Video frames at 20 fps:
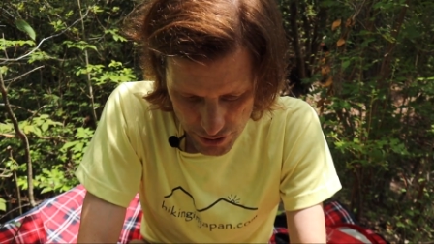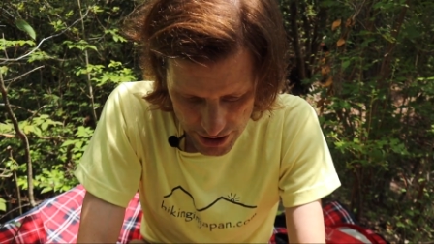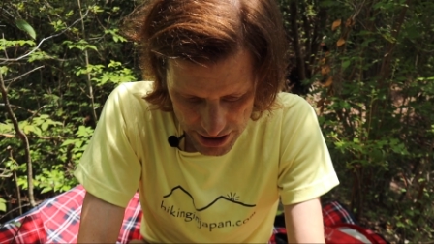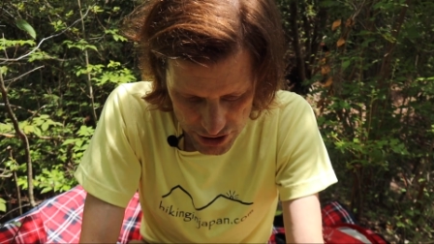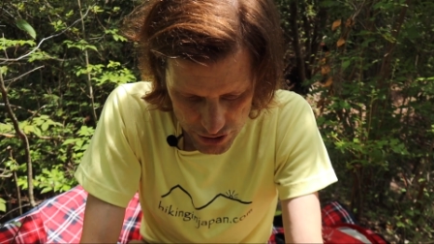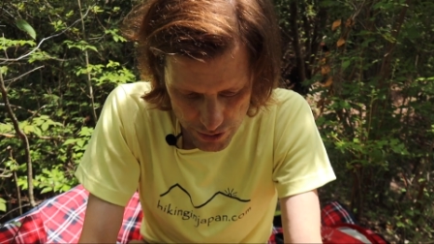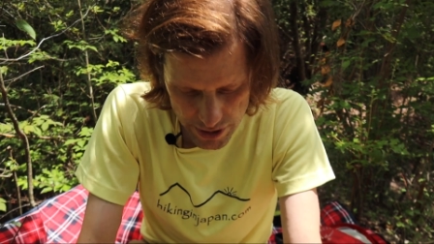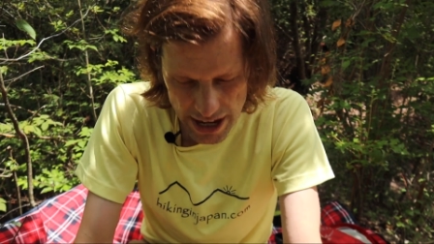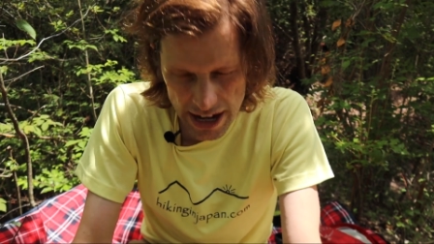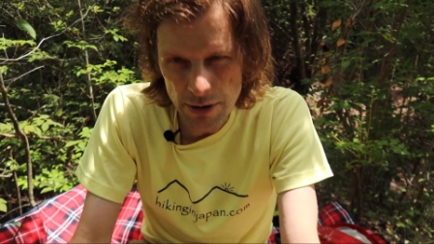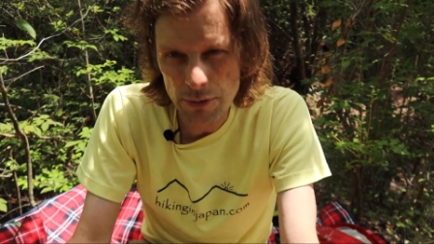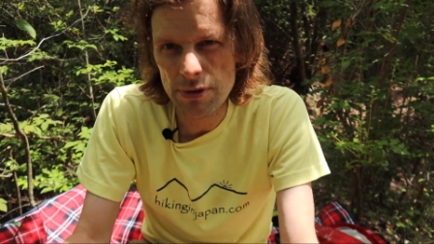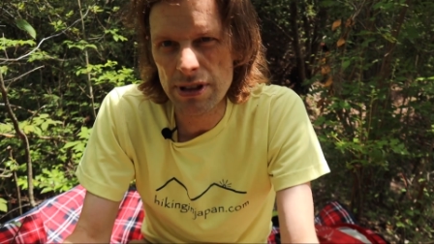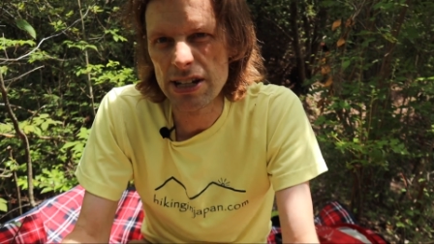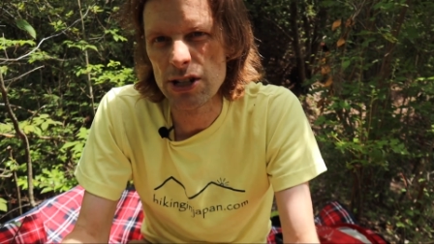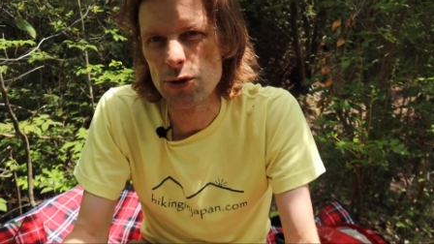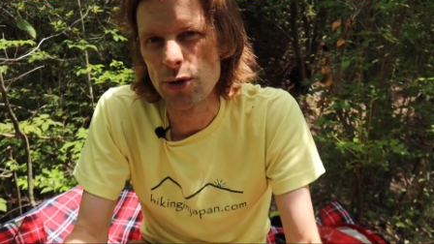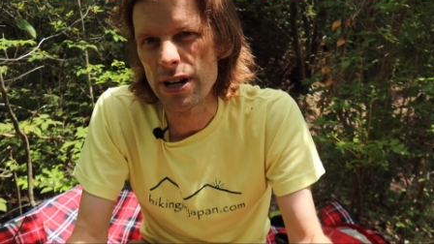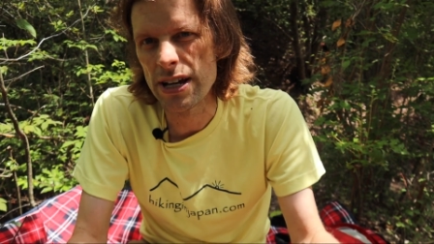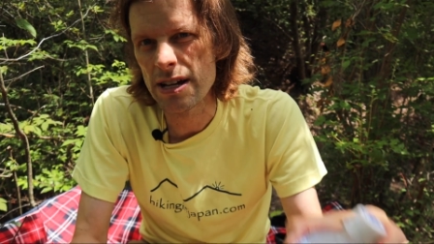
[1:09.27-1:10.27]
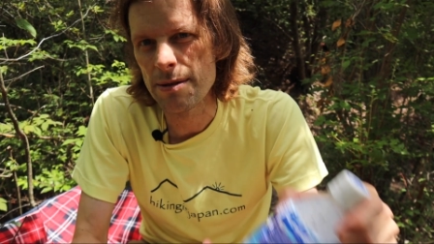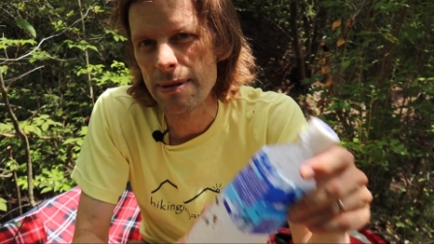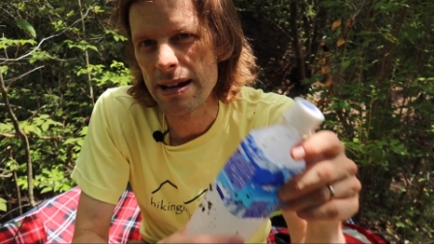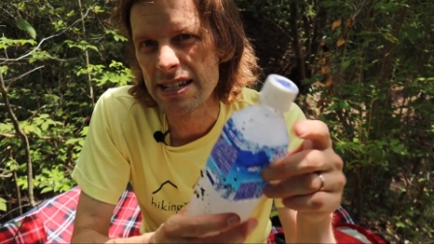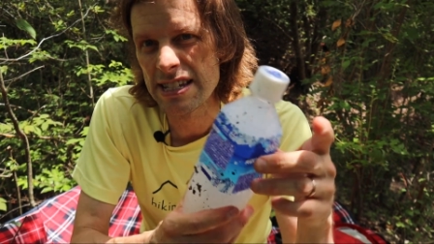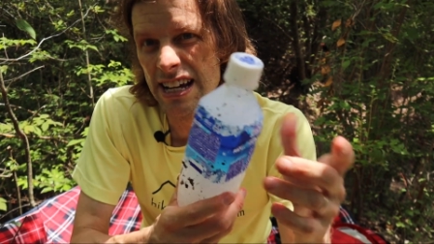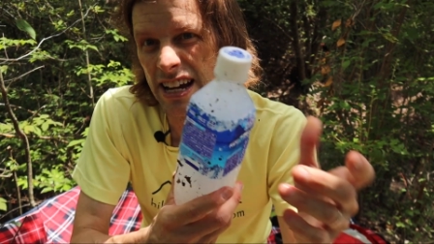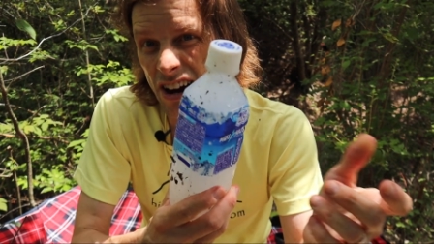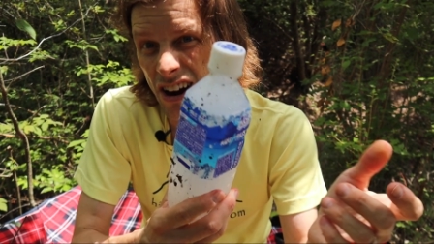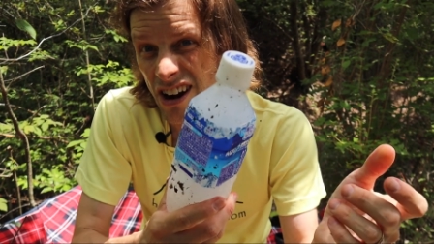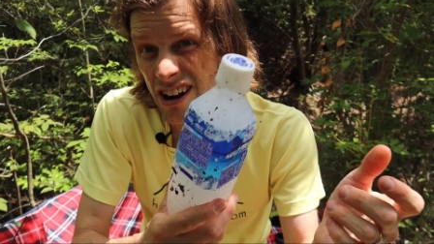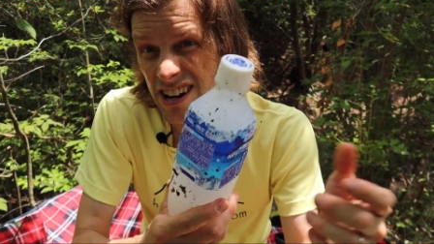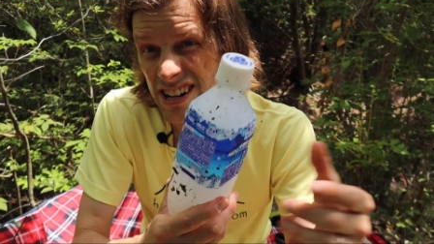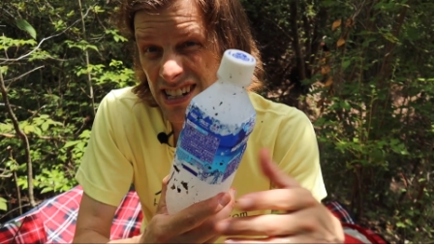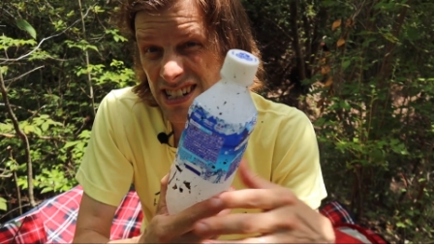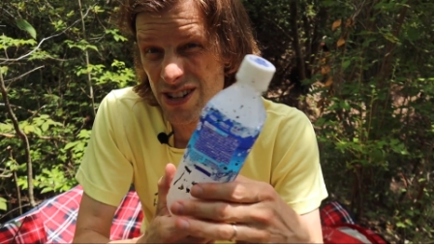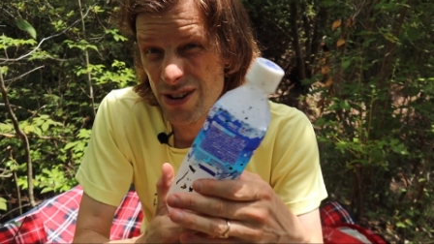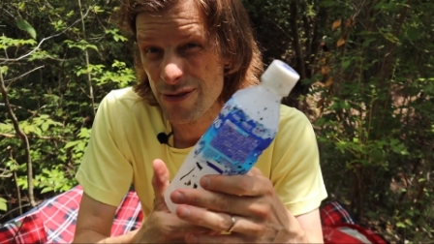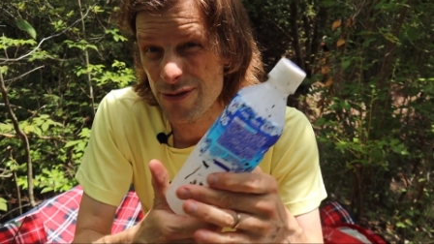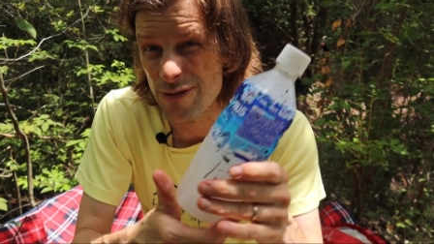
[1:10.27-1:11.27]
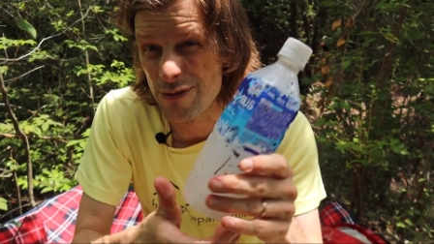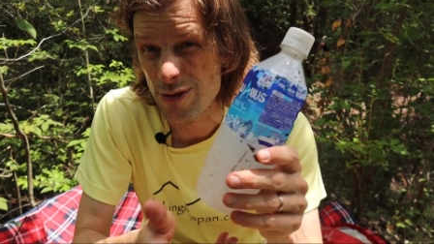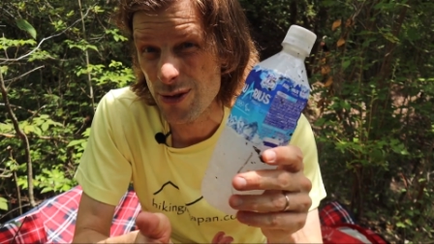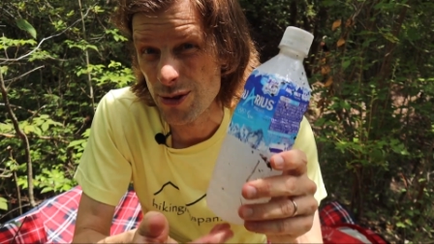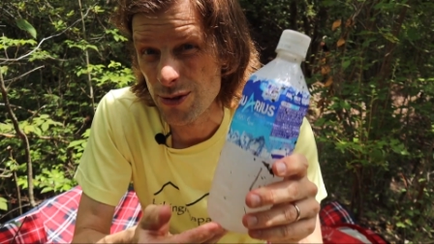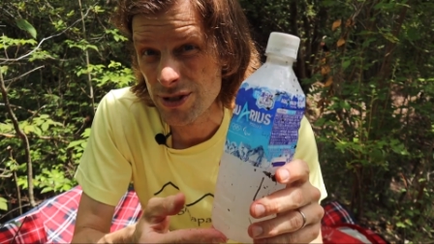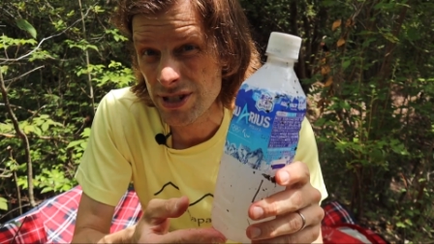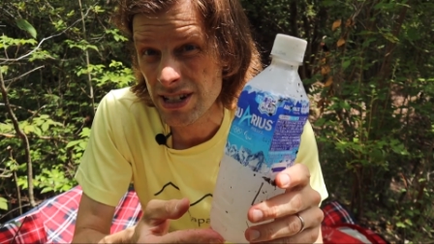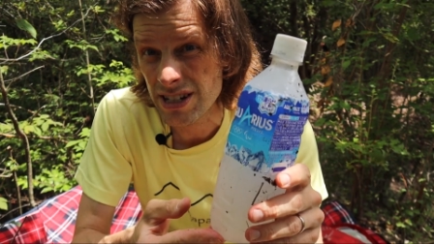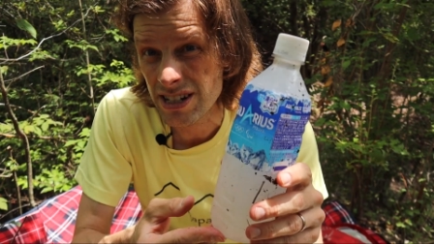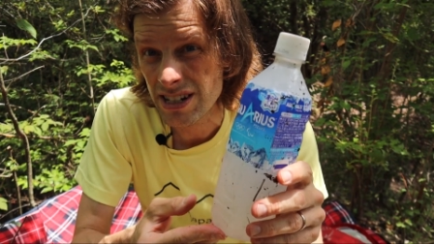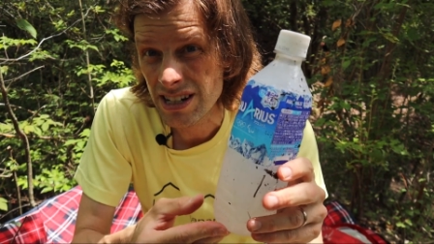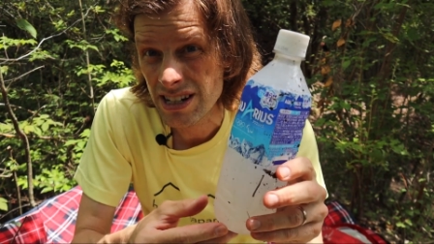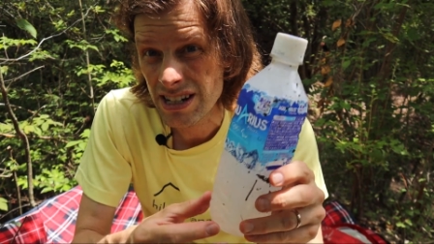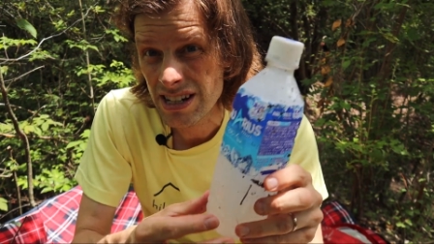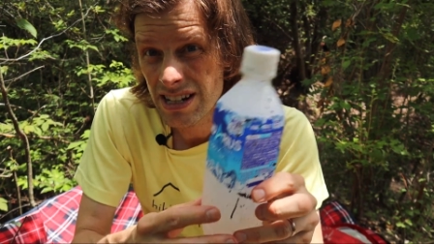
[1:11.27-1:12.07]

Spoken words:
drinks, you can't really drink them as they are, as they're frozen.